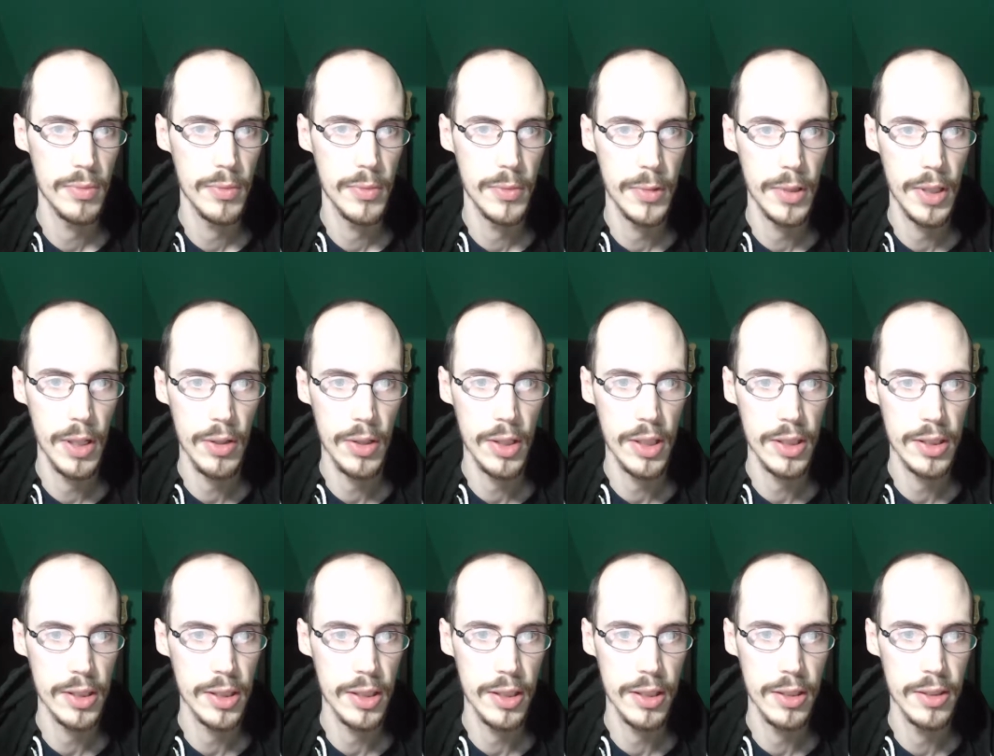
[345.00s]
Now they
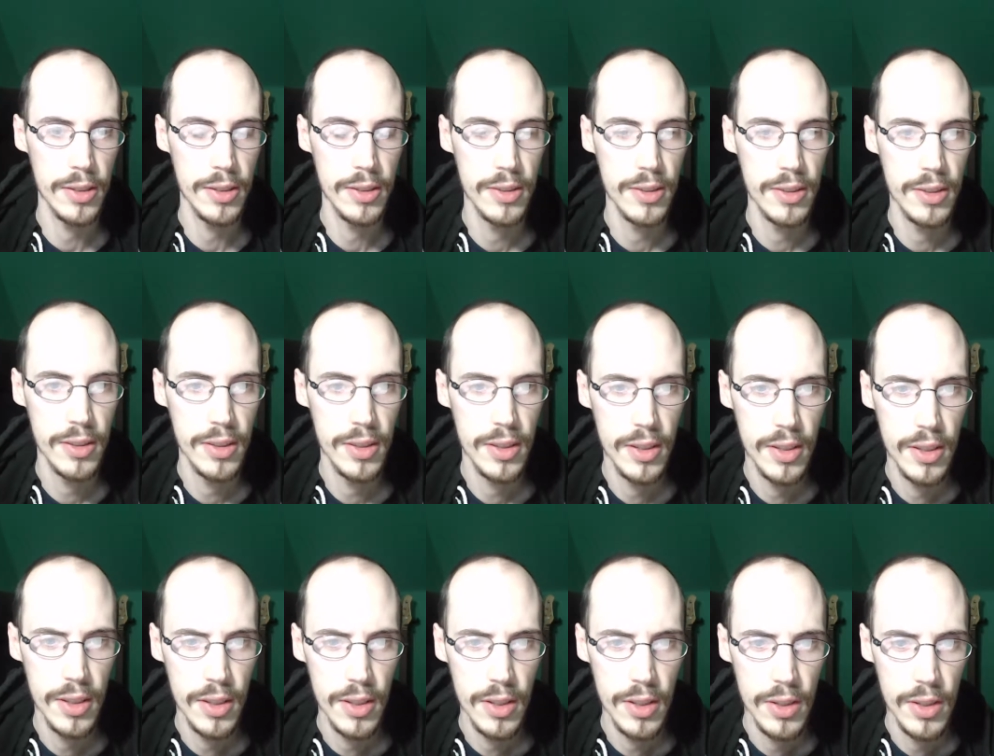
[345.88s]
can.
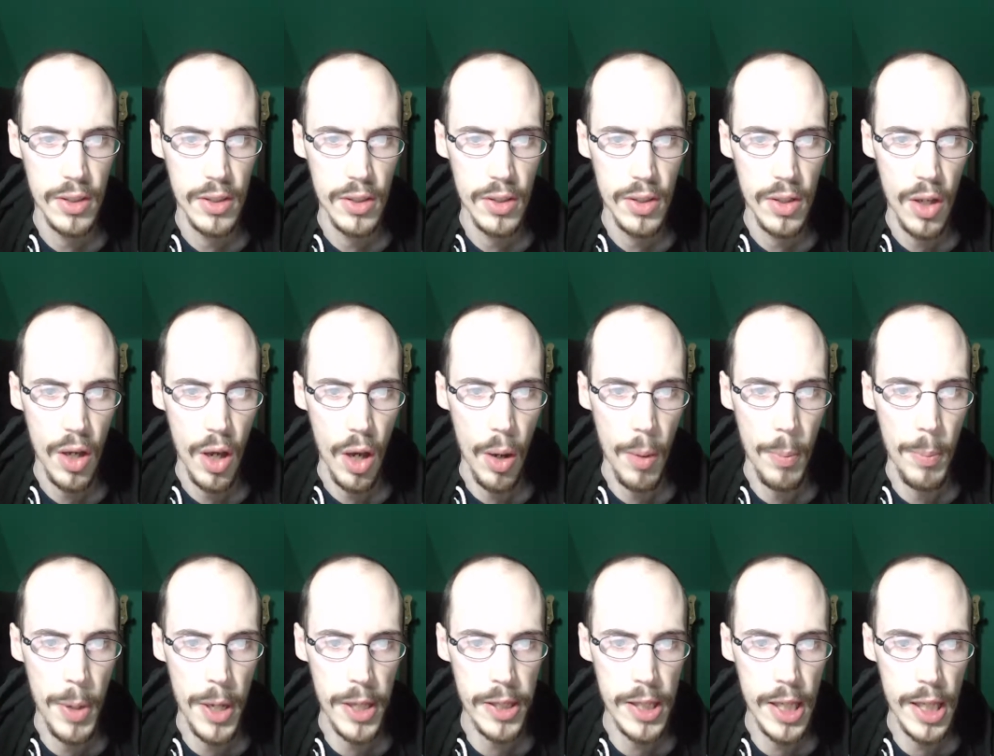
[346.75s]
I'll
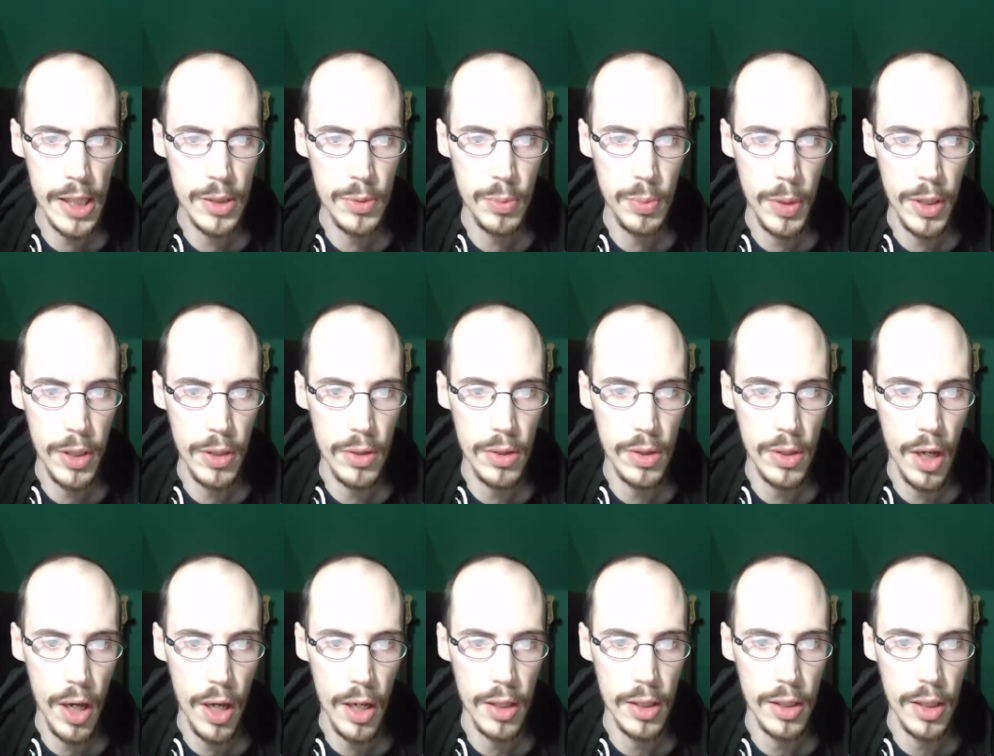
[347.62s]
bet that's what you
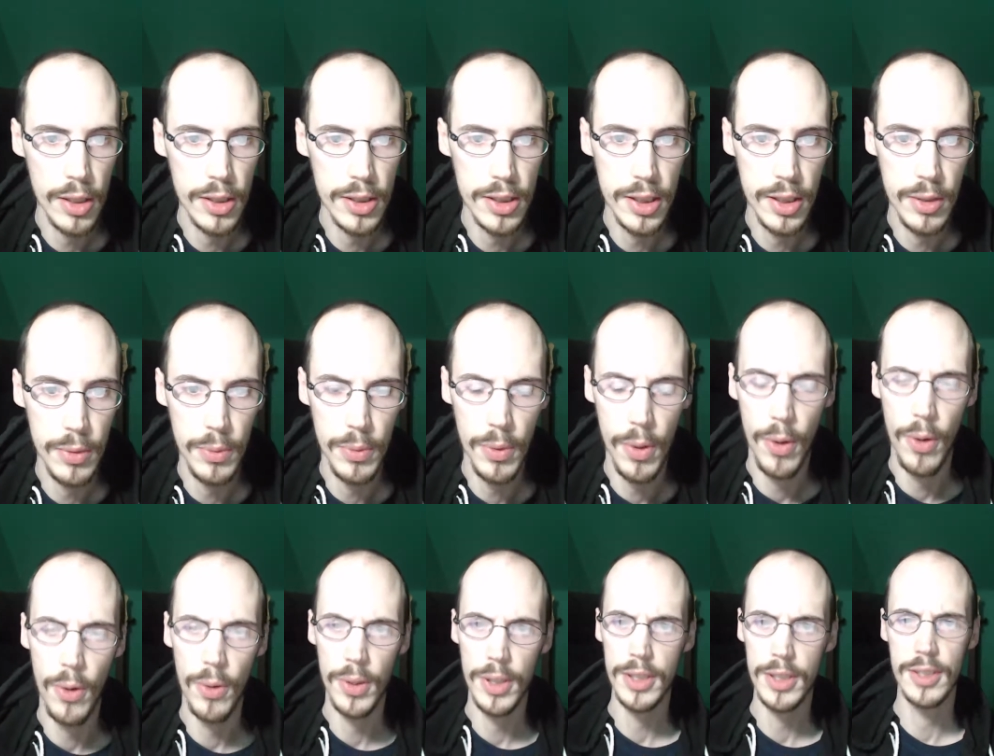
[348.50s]
thought. I'd say,
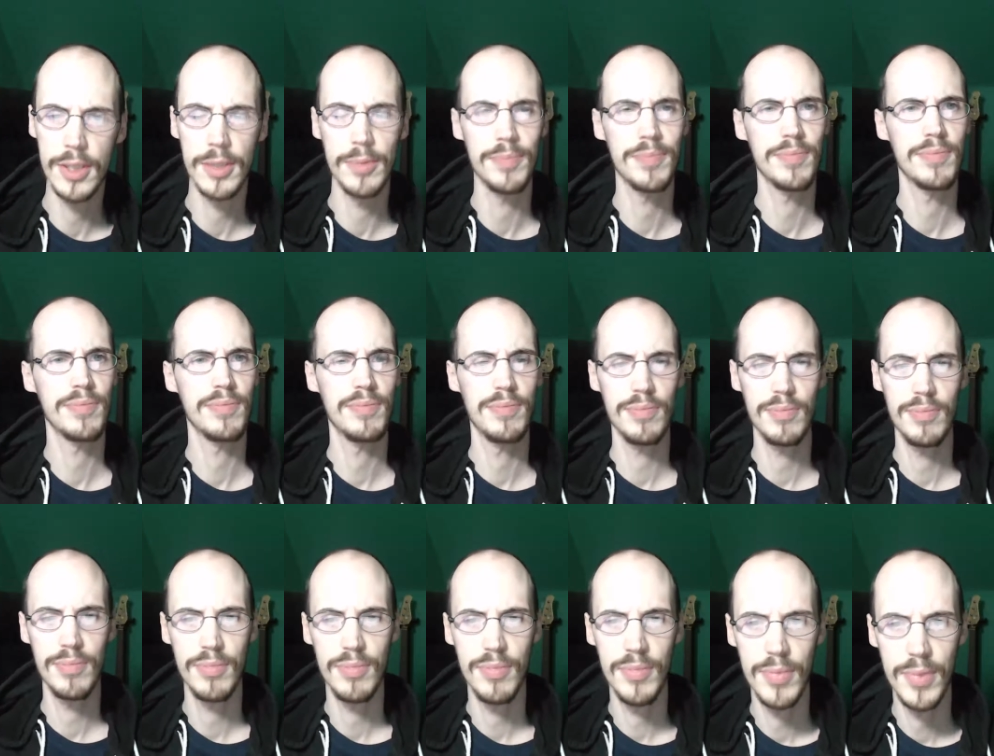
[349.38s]
oh, he's
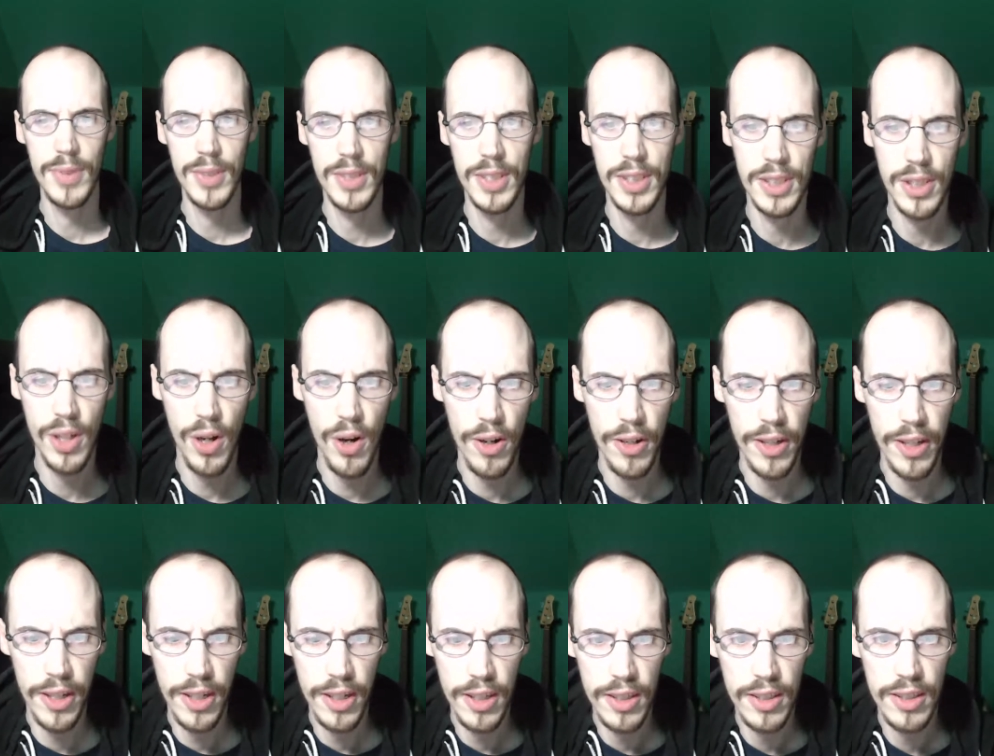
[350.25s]
just
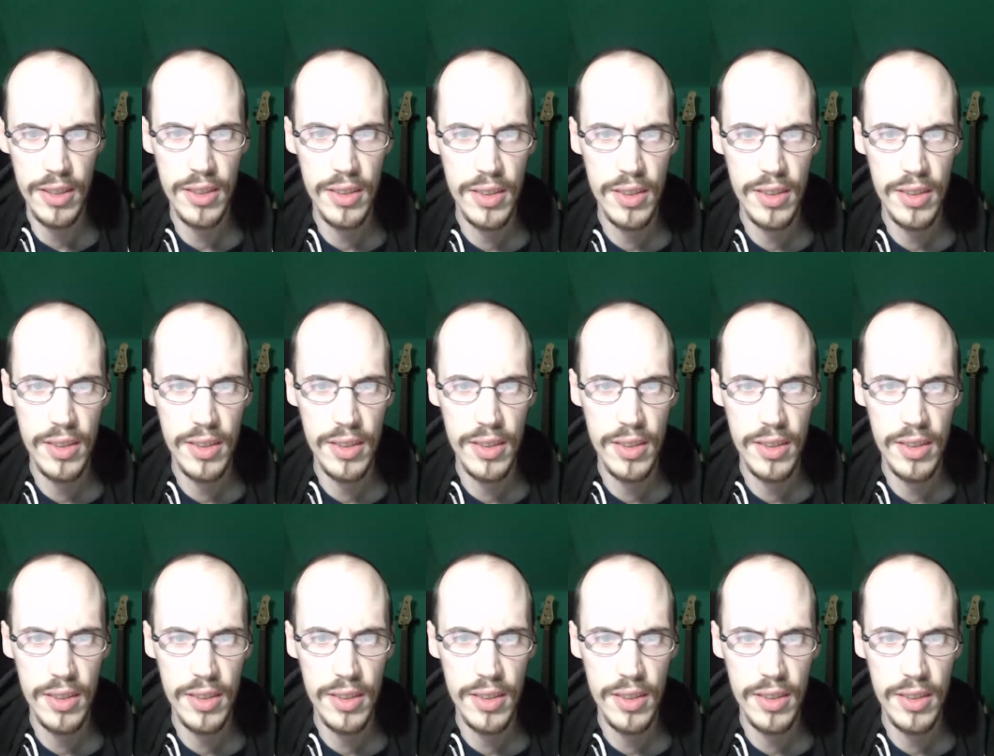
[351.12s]
hard-headed.